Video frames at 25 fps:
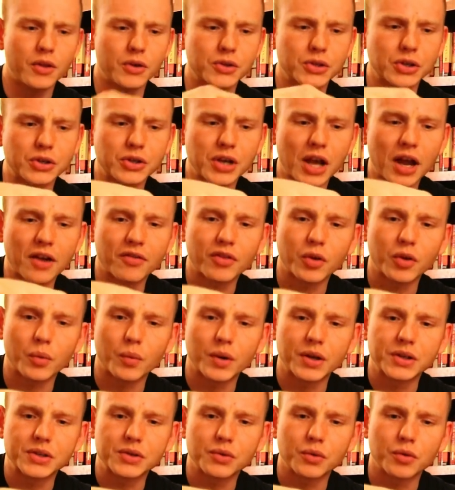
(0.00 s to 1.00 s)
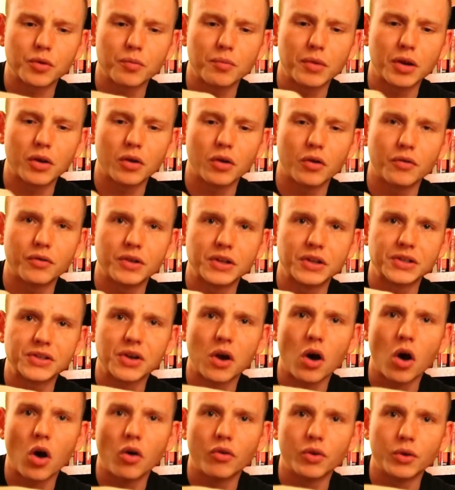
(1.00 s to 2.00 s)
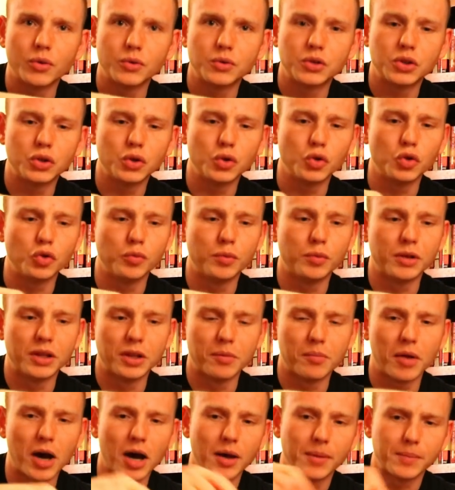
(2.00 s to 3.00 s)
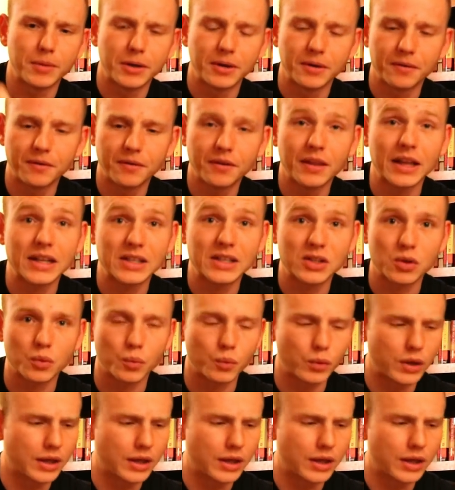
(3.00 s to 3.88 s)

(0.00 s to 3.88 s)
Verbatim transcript: There's a shaft that runs through the middle of this hollow tube in the bobbin, and that's the